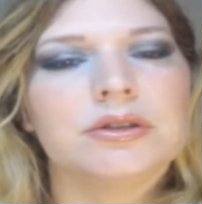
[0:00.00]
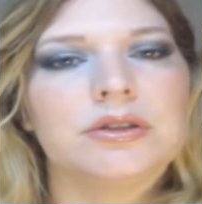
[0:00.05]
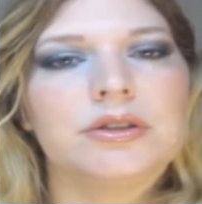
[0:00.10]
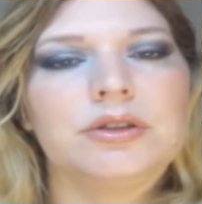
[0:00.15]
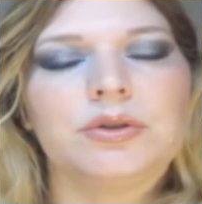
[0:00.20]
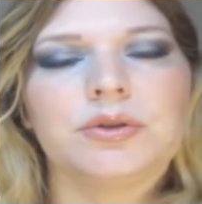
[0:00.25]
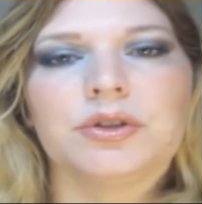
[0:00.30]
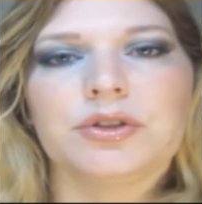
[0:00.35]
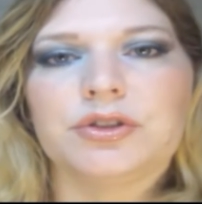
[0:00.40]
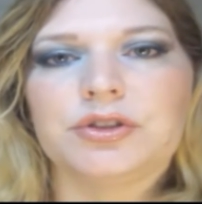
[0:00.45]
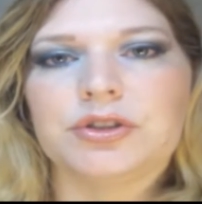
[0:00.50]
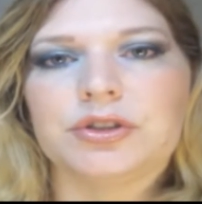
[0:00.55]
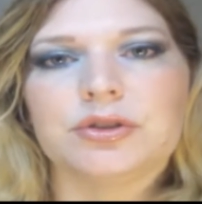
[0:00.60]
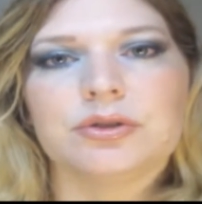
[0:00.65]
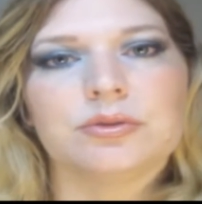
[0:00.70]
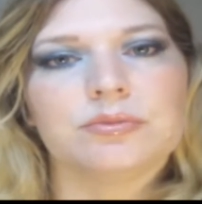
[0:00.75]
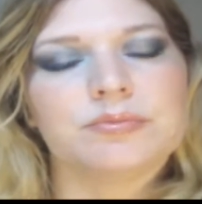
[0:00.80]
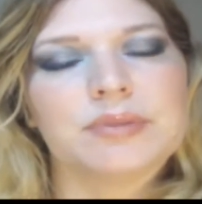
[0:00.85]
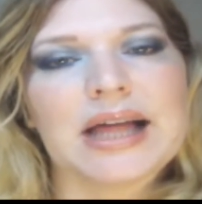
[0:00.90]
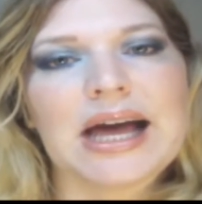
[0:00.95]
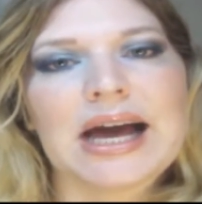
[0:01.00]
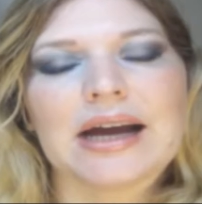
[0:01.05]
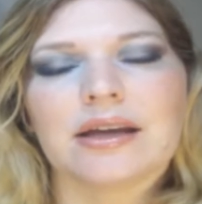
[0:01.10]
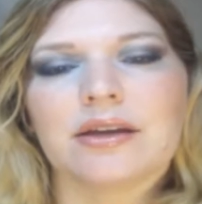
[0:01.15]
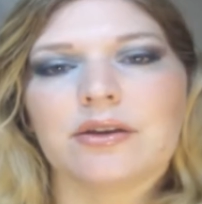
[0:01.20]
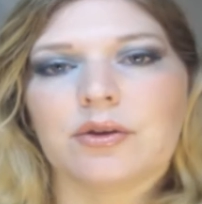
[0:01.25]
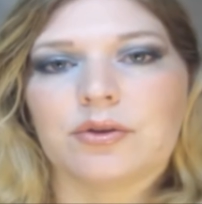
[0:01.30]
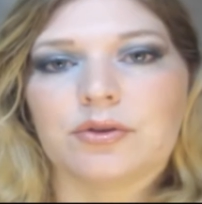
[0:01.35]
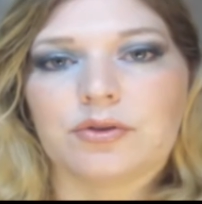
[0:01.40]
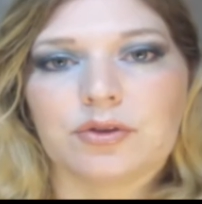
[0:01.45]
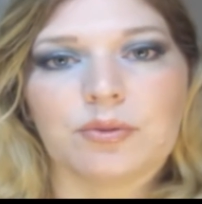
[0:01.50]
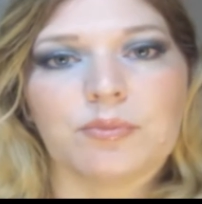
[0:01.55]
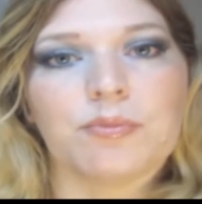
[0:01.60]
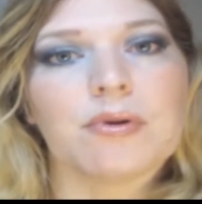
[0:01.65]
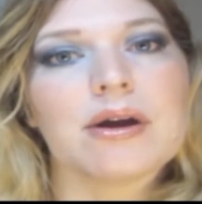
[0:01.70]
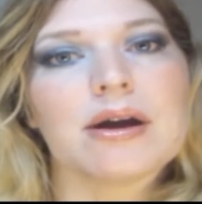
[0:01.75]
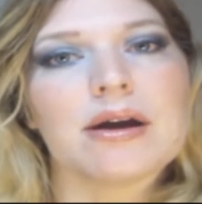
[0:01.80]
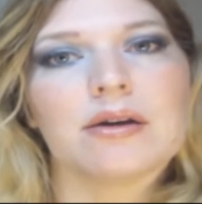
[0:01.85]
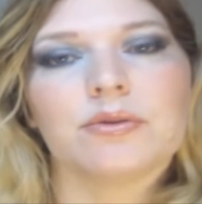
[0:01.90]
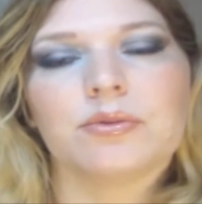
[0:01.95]
you could do black, you could do
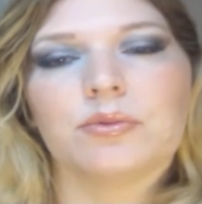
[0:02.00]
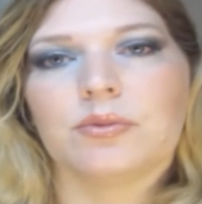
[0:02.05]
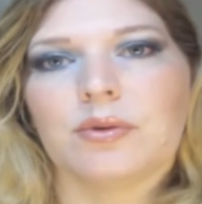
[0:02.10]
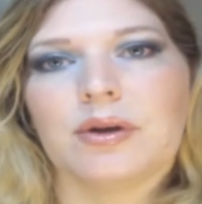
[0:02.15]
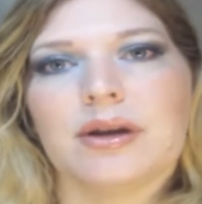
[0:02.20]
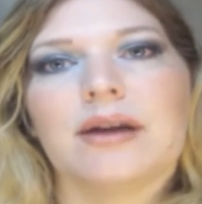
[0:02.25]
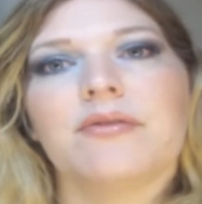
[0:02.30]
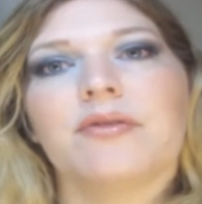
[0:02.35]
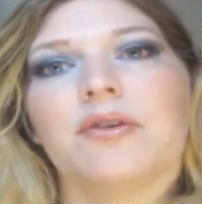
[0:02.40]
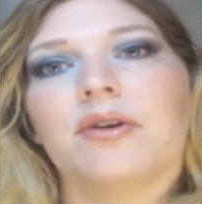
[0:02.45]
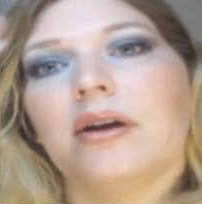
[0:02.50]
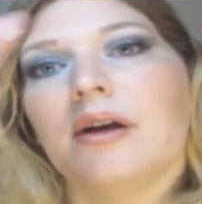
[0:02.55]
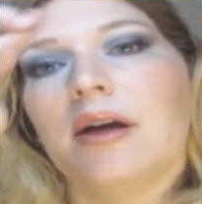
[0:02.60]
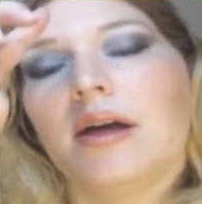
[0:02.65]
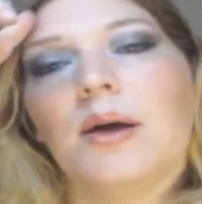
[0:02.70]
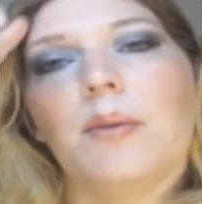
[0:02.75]
brown, whatever.